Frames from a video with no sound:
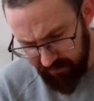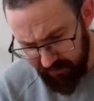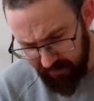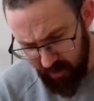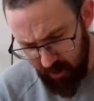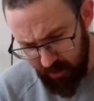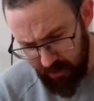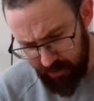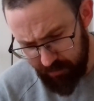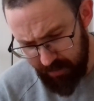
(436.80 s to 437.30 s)

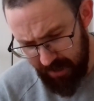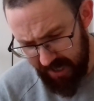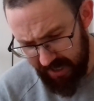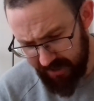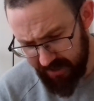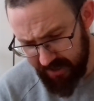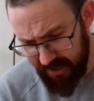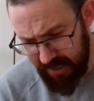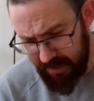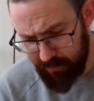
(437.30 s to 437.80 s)
fast
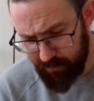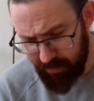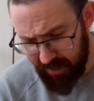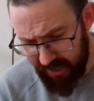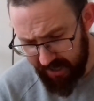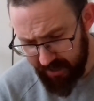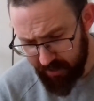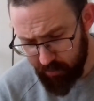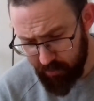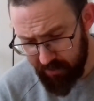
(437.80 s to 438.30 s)
pack tent
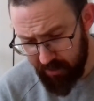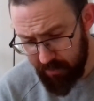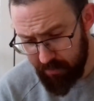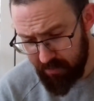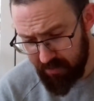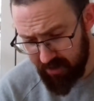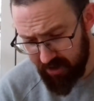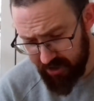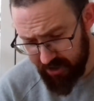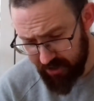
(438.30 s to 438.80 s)
bag with
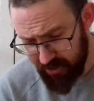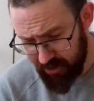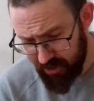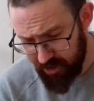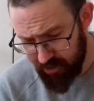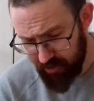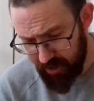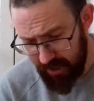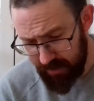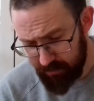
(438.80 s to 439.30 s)
compression
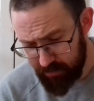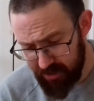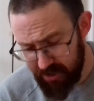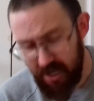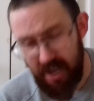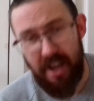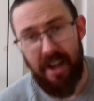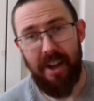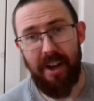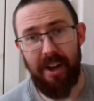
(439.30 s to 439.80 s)
straps.
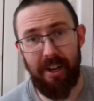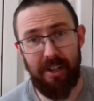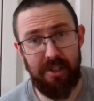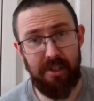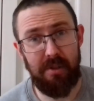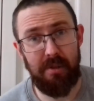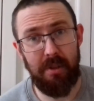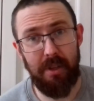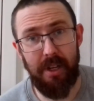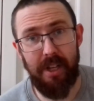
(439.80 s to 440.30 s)
I
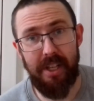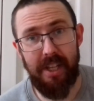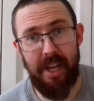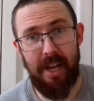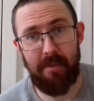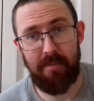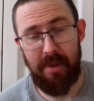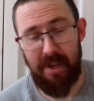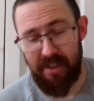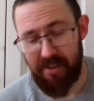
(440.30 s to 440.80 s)
do like
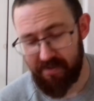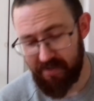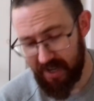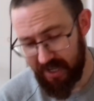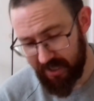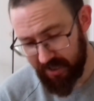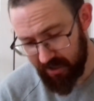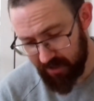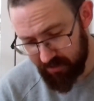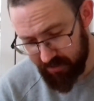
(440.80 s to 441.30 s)
that about the
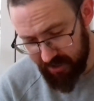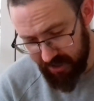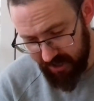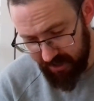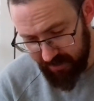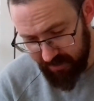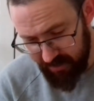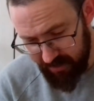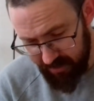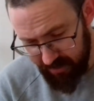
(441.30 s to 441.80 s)
Vango
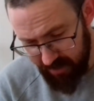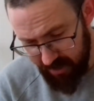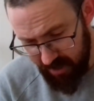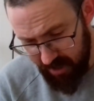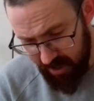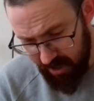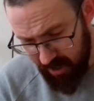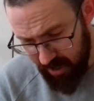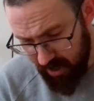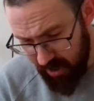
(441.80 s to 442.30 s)
tents.
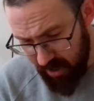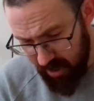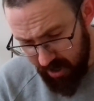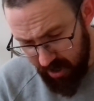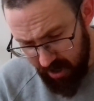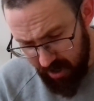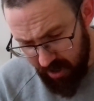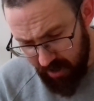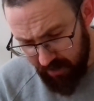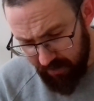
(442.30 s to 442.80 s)

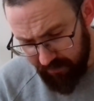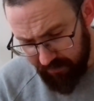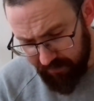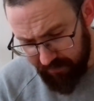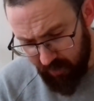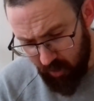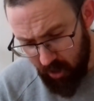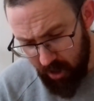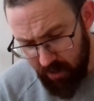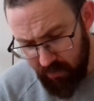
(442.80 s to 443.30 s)

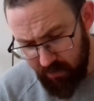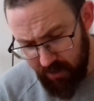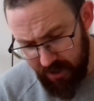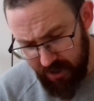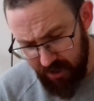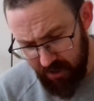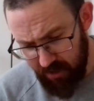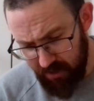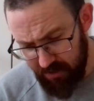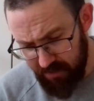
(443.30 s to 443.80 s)
Fire
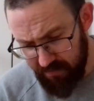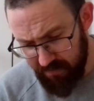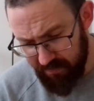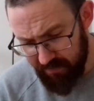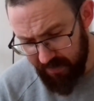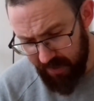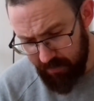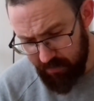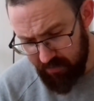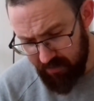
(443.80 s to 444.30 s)
retardant
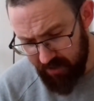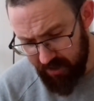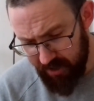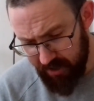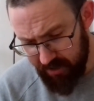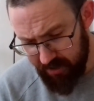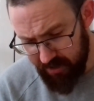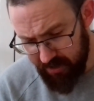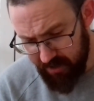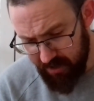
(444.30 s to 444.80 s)

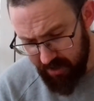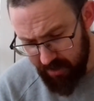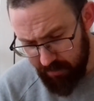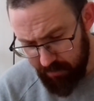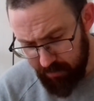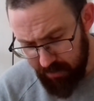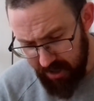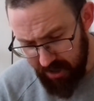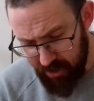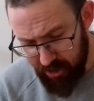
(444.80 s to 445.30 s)
fabrics
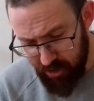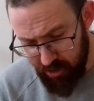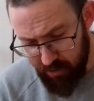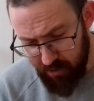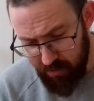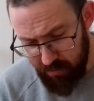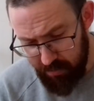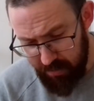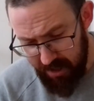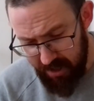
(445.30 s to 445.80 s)
meets
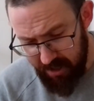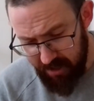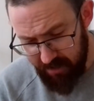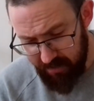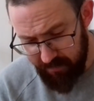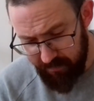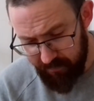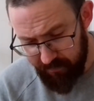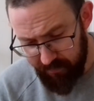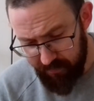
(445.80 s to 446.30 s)

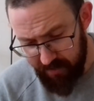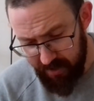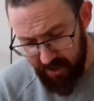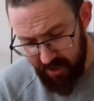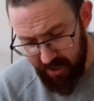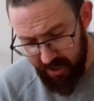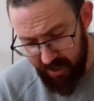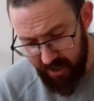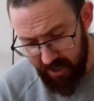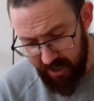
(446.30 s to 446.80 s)
European
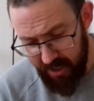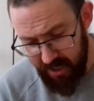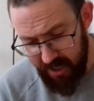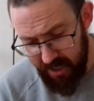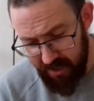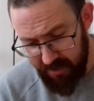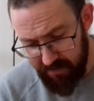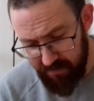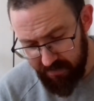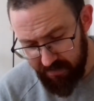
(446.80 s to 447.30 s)

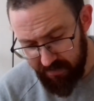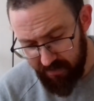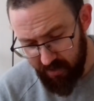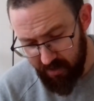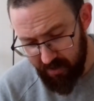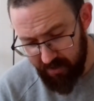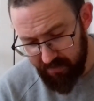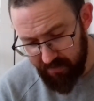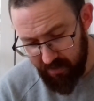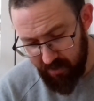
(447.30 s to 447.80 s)
EN
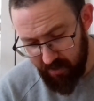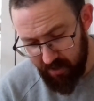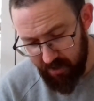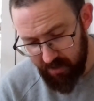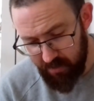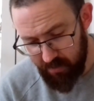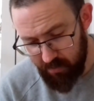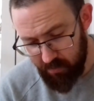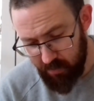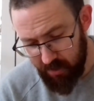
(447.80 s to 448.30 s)

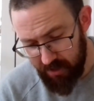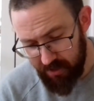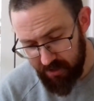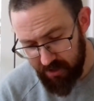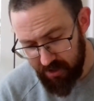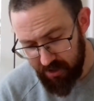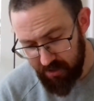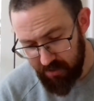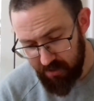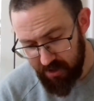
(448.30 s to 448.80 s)

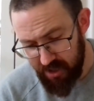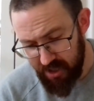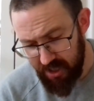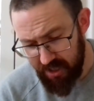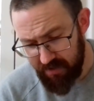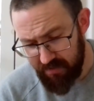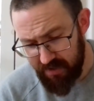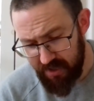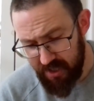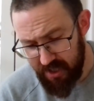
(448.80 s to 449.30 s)
5912
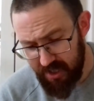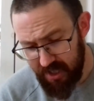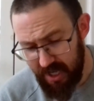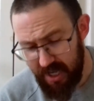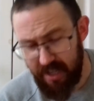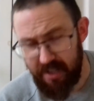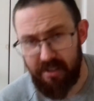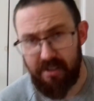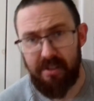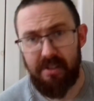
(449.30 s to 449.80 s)
safety
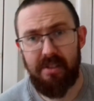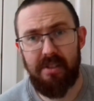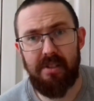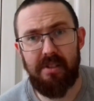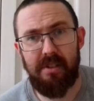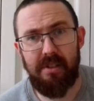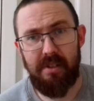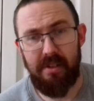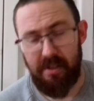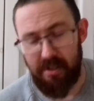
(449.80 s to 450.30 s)

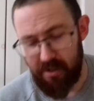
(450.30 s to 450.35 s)
standards.